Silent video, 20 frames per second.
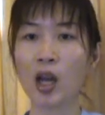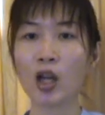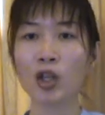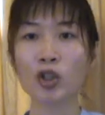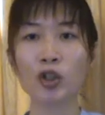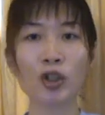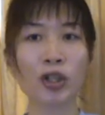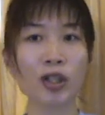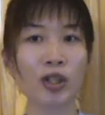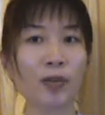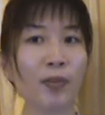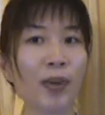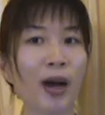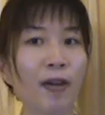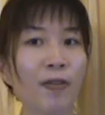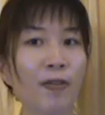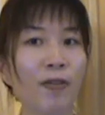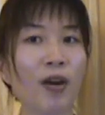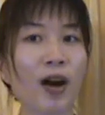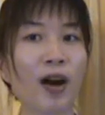She is
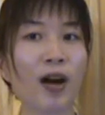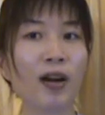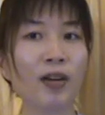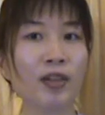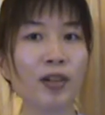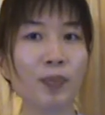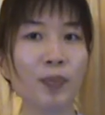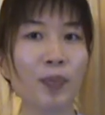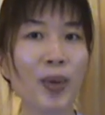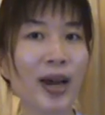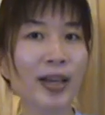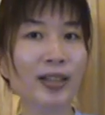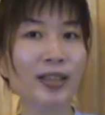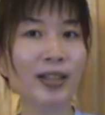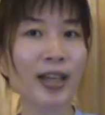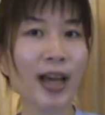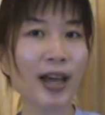by far the best